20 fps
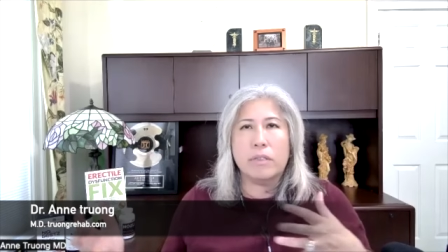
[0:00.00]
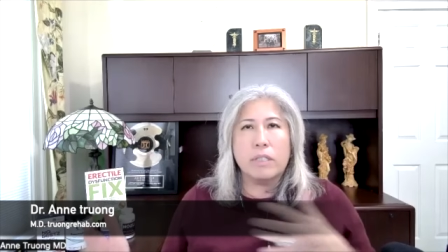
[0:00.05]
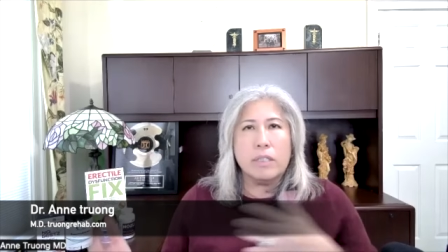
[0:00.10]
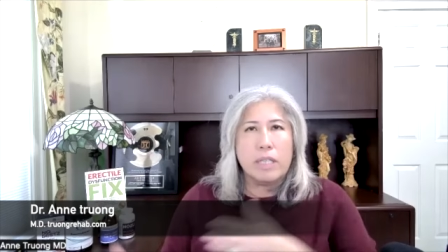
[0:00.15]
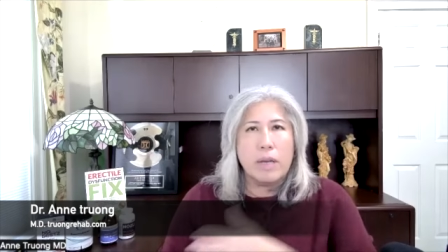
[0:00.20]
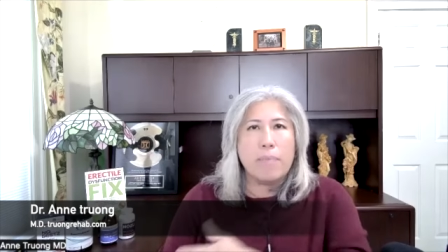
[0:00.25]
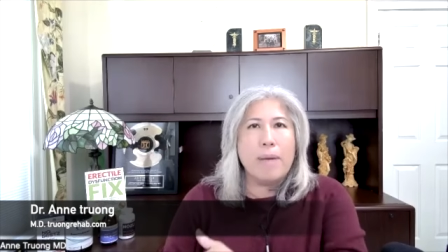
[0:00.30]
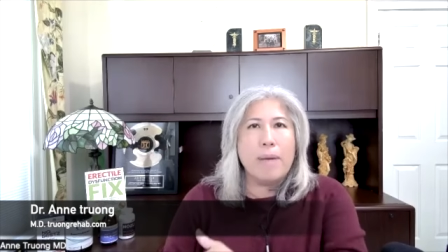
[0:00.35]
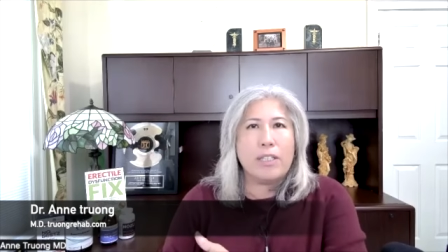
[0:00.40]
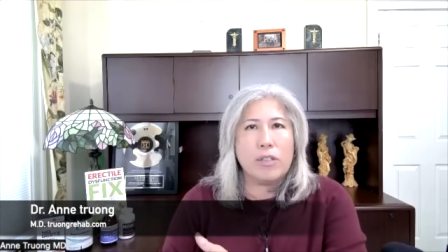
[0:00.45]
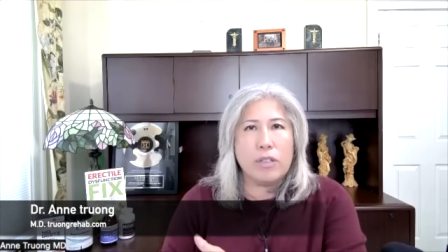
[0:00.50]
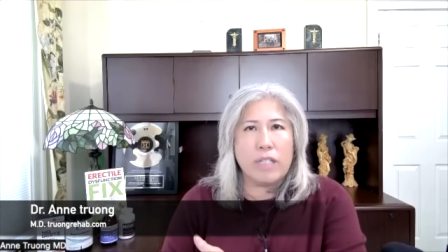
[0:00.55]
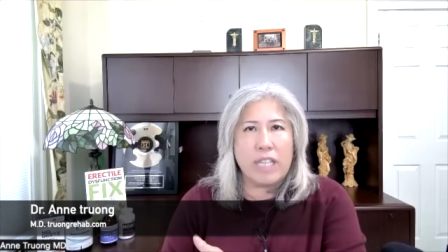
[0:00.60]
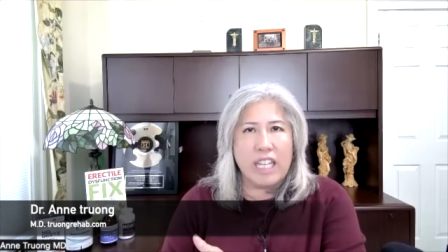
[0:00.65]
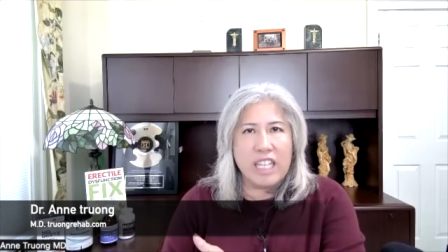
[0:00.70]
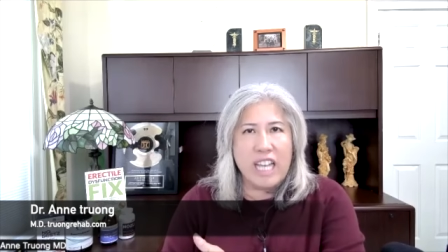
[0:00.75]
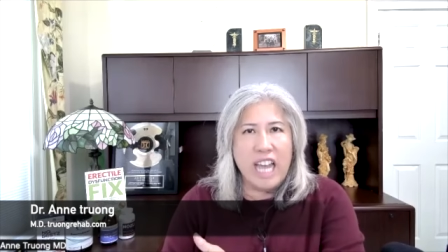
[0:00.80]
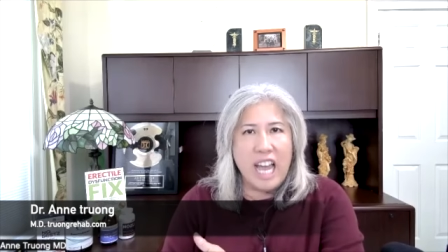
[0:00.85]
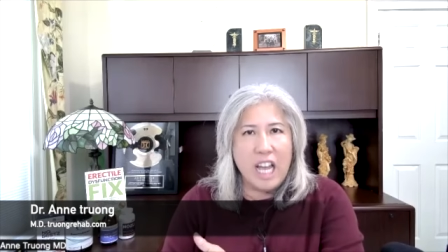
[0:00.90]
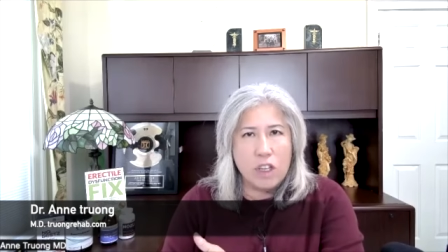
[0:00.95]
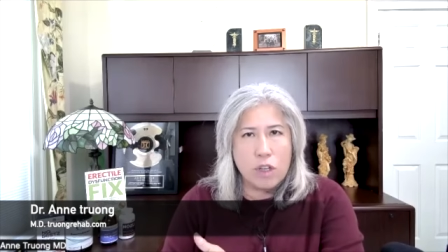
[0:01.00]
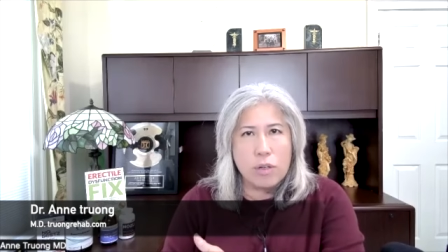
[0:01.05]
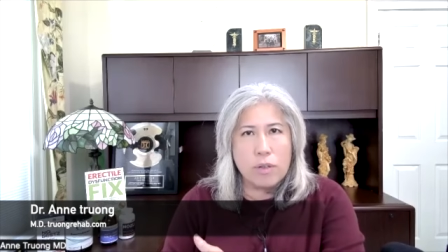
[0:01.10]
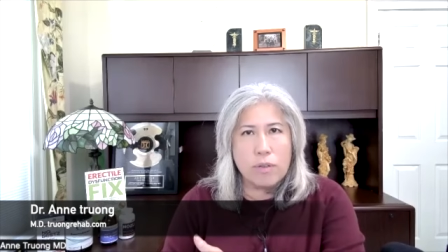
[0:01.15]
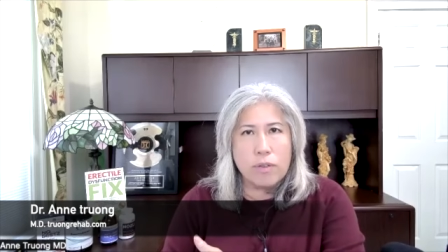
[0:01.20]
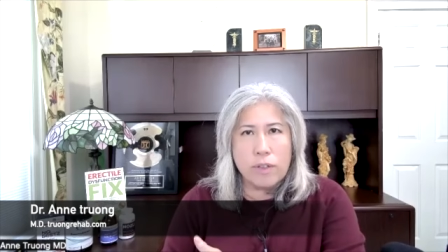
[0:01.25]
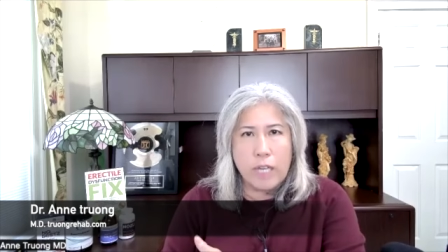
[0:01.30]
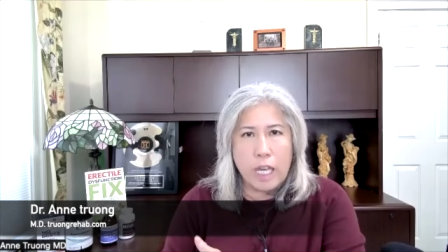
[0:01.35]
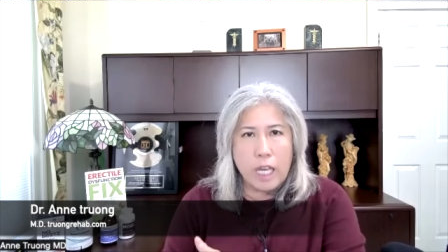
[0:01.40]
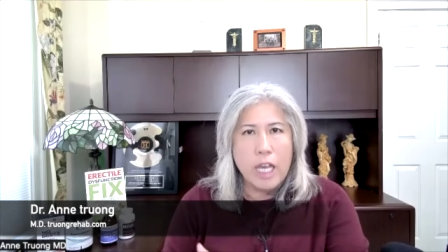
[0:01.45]
because their muscles get
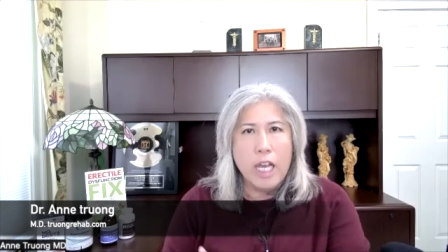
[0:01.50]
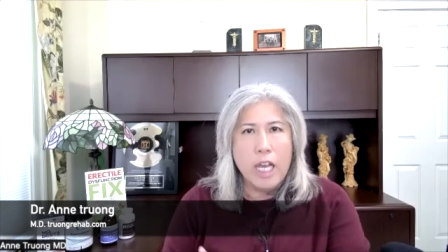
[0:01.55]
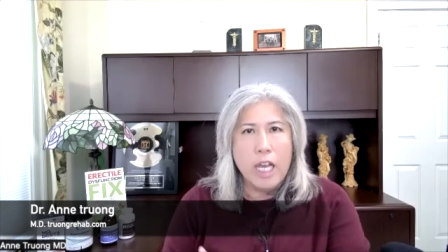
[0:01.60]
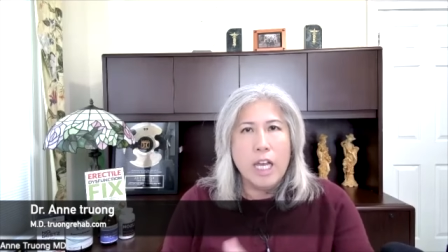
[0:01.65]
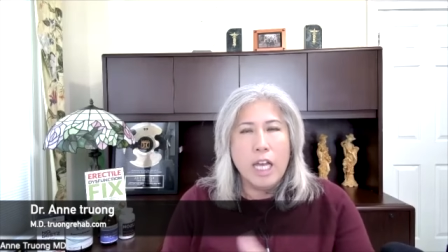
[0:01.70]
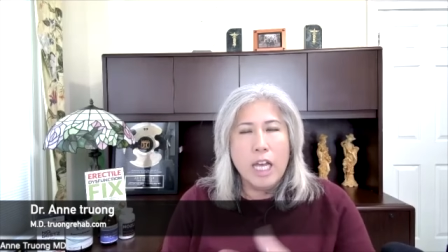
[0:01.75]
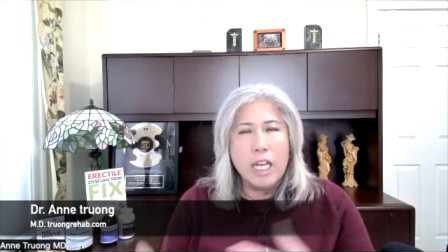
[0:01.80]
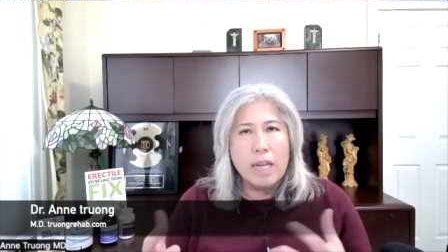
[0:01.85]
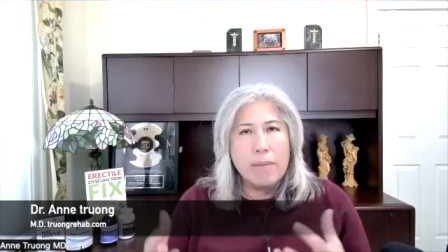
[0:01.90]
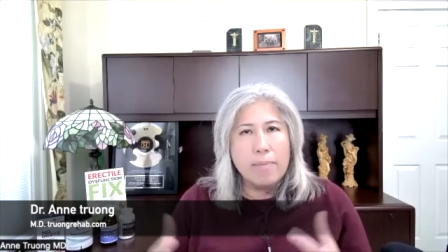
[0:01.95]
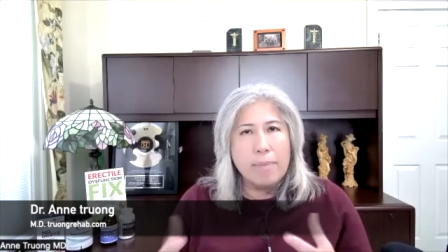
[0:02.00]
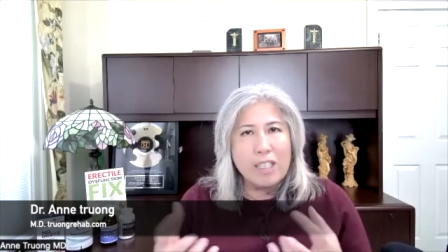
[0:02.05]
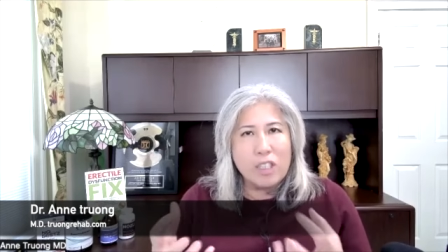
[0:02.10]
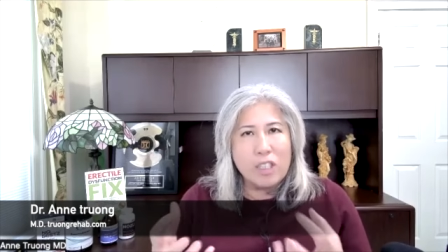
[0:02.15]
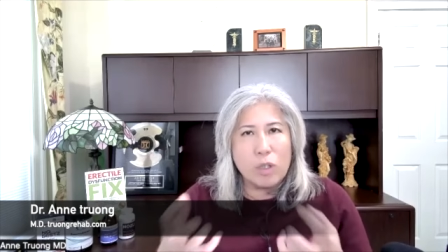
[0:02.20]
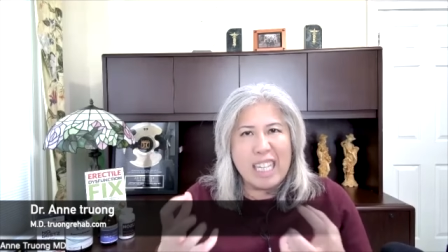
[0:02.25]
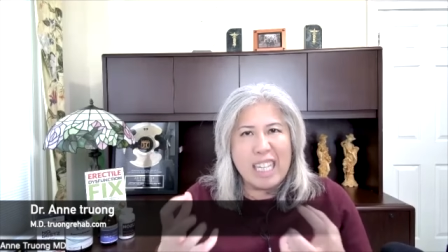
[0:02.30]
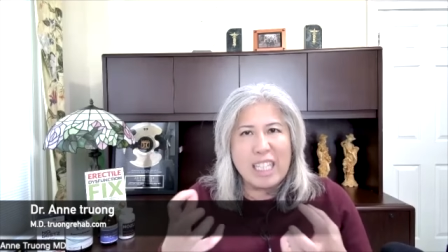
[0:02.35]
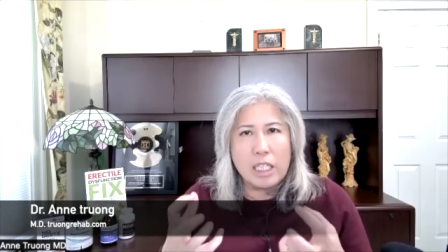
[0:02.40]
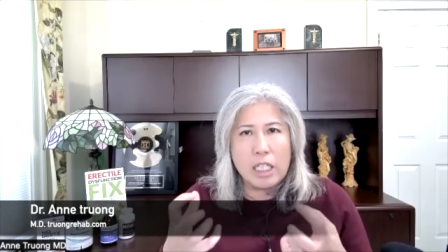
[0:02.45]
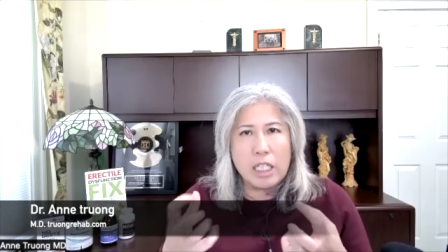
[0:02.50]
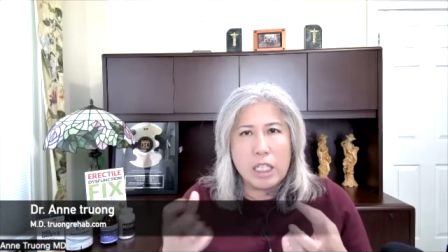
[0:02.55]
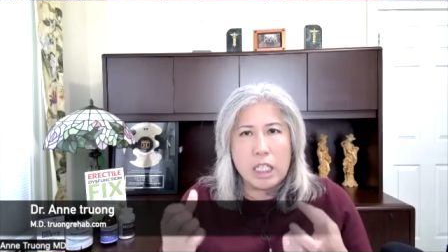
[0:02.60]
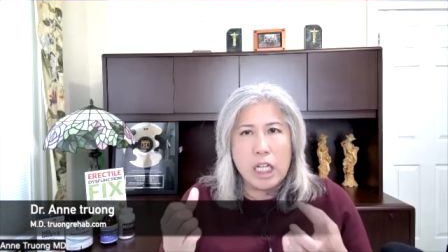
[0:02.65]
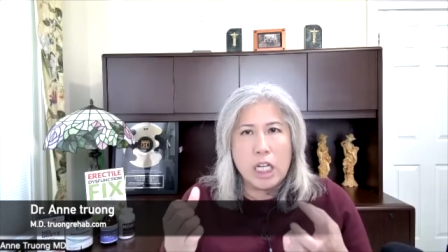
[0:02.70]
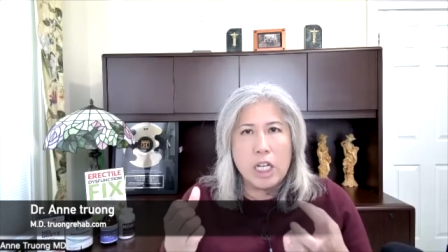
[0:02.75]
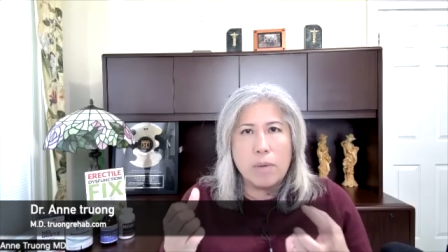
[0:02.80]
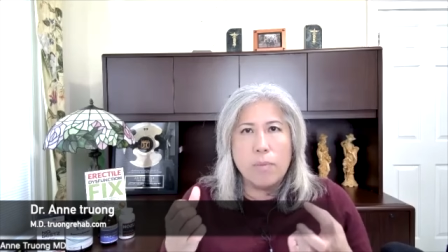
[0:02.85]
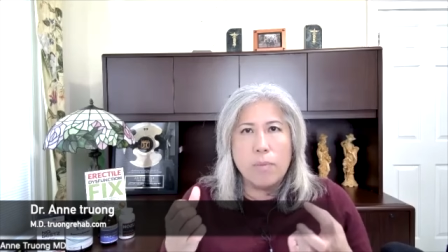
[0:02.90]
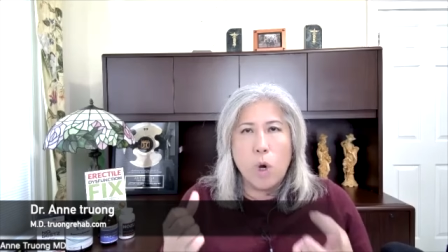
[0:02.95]
atrophy and their muscle gets you
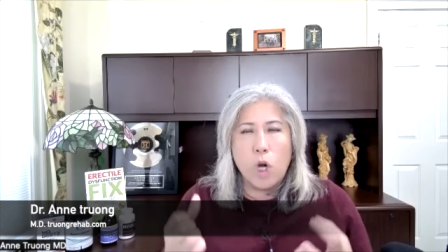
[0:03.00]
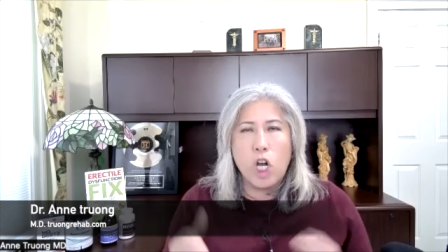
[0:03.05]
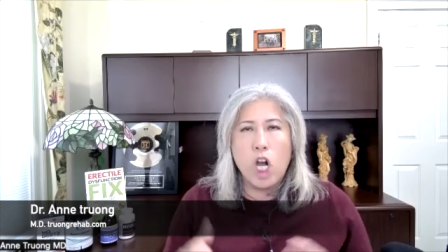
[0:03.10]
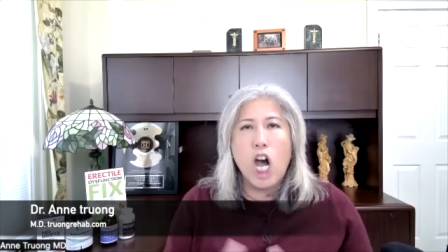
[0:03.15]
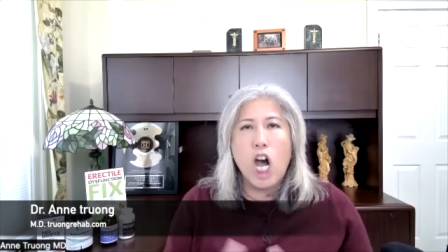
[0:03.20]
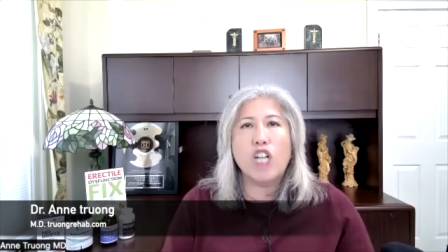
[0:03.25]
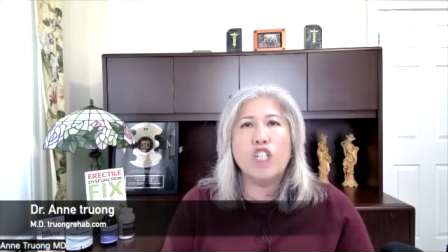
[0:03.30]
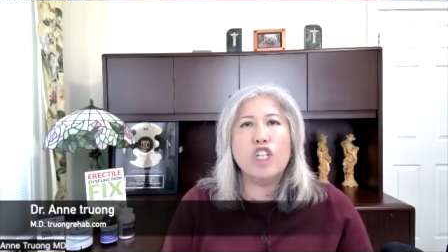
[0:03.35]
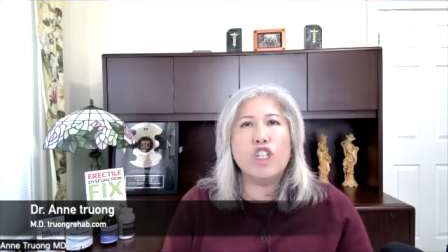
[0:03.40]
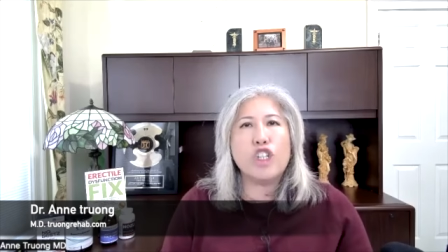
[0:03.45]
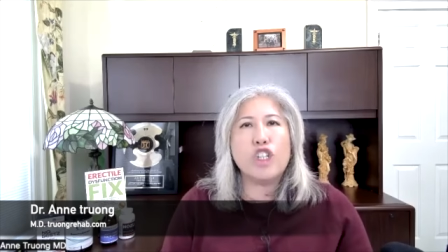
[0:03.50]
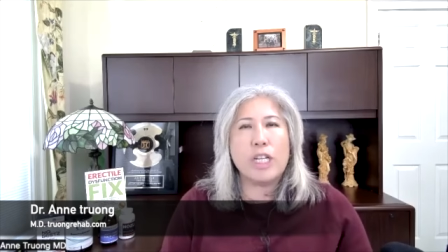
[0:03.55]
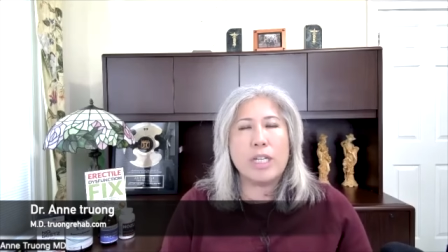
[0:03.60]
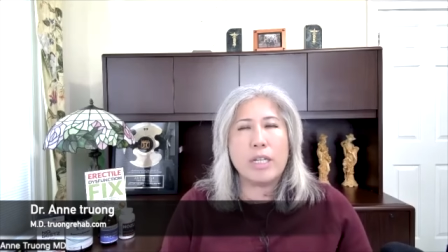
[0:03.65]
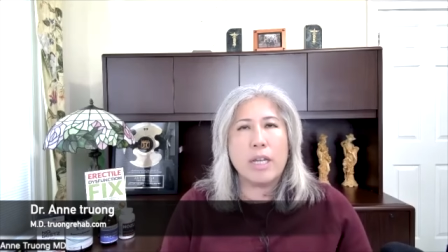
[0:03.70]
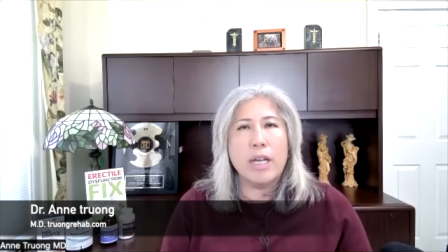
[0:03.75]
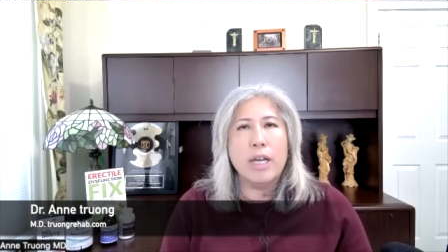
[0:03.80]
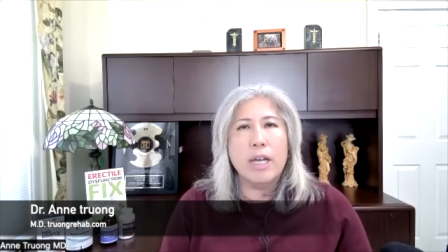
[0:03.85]
know more collagen